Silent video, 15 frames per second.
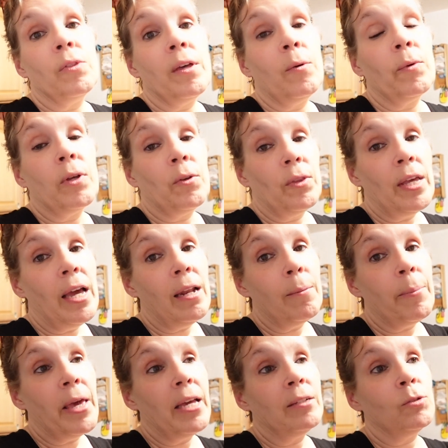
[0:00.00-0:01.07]
that we only had
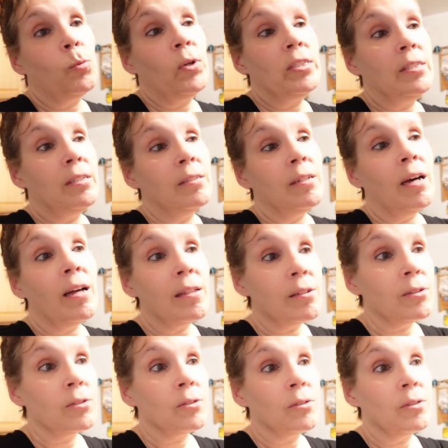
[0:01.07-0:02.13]
to pay twenty
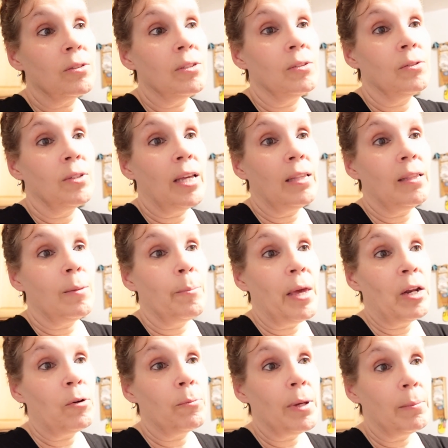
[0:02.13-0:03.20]
dollars to get the
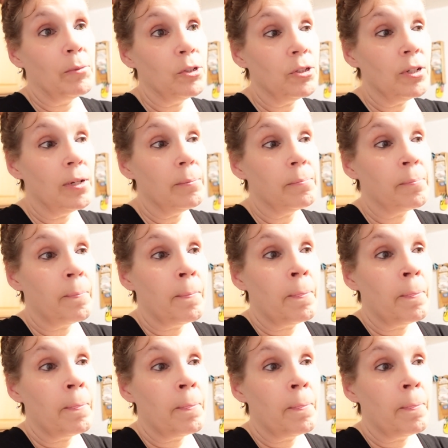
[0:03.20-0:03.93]
better membership.